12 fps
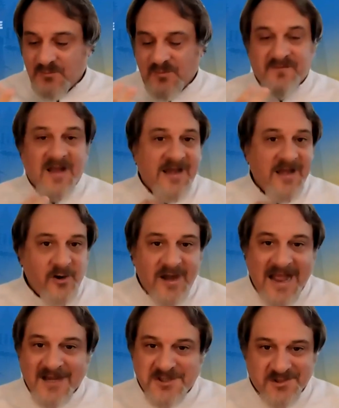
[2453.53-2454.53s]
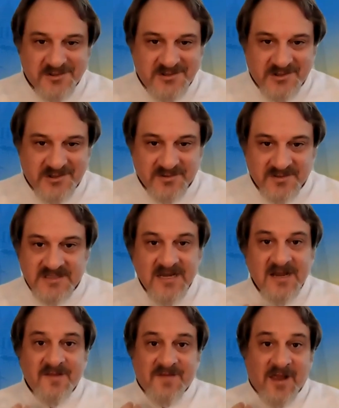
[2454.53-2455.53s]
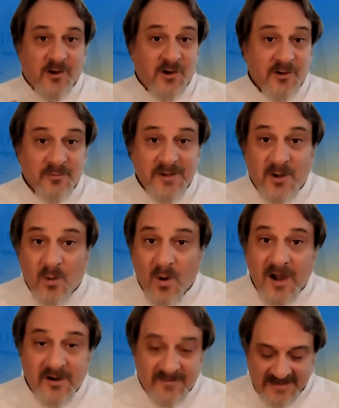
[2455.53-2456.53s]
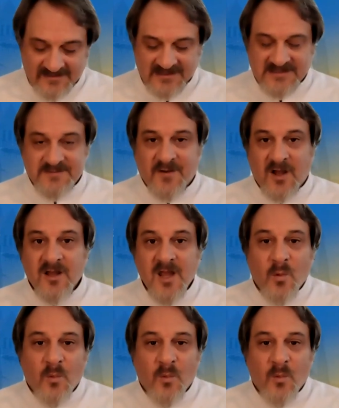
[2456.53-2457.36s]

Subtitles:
We've got international students that are going to require that this fall.